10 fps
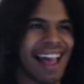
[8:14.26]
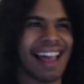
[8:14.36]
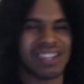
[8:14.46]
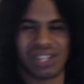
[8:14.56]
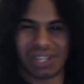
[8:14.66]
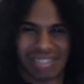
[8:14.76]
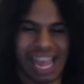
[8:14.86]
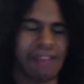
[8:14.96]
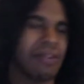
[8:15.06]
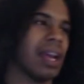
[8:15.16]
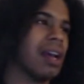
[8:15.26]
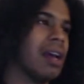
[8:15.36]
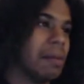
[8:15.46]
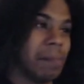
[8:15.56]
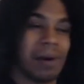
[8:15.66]
She starts laughing,
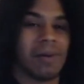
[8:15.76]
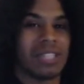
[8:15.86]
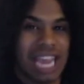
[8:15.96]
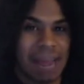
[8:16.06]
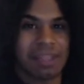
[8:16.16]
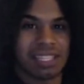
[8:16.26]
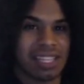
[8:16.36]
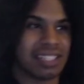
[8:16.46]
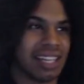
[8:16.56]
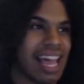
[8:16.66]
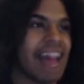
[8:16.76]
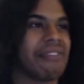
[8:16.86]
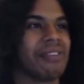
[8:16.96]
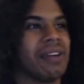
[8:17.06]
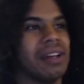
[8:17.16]
but of course Amethyst doesn't
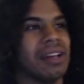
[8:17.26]
laugh.